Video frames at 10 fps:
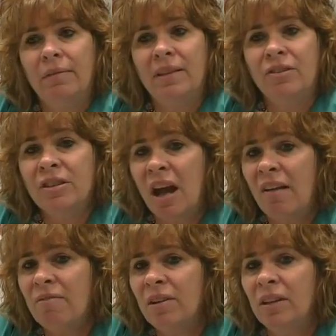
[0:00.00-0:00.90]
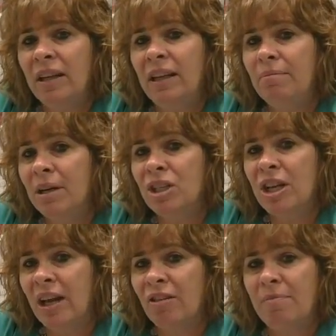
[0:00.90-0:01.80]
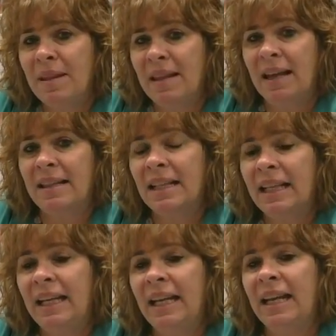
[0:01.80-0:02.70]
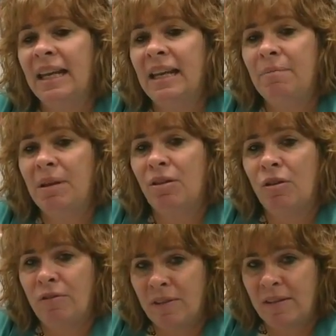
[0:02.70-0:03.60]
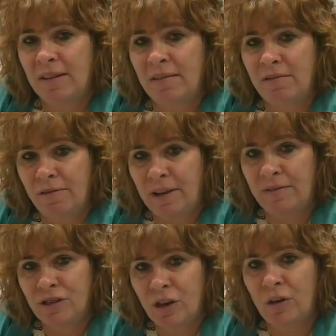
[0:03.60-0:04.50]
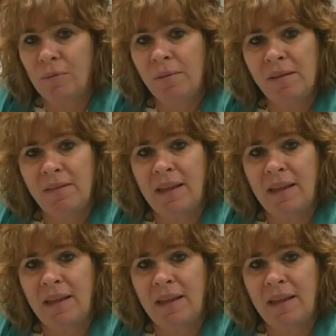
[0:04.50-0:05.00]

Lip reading: There's not really much else besides cleaning and keeping surfaces free of germs